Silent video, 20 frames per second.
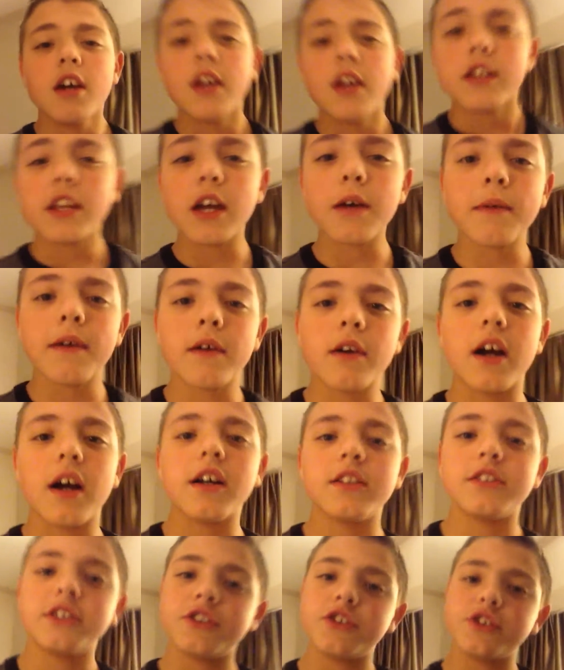tell me,
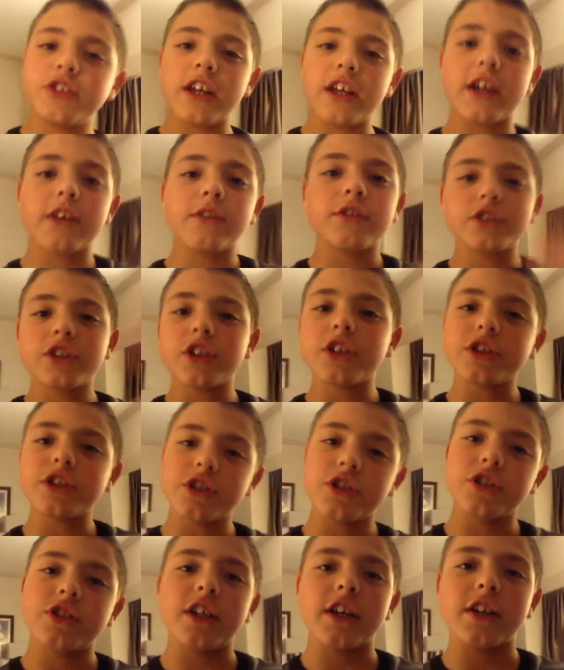did you think it was good? Did
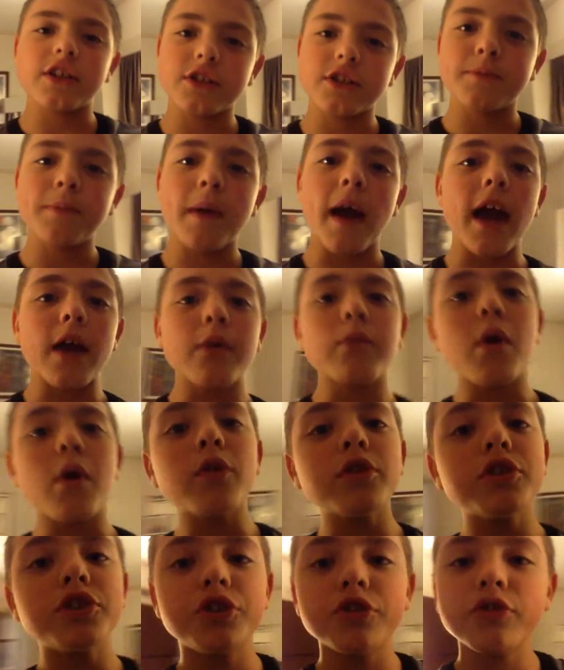you think it was bad? What
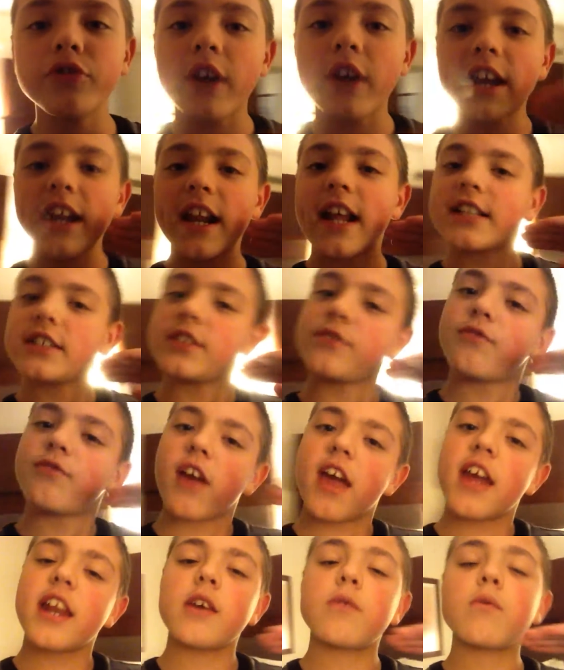would you rate it as a
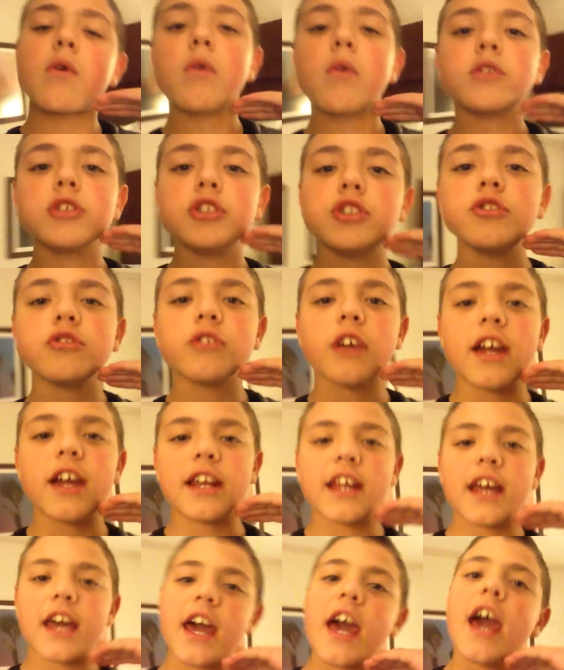fan, and what would you rate
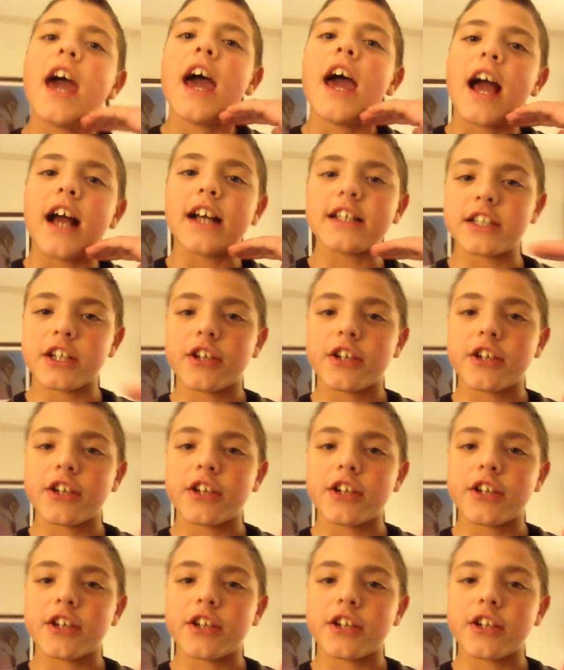it as a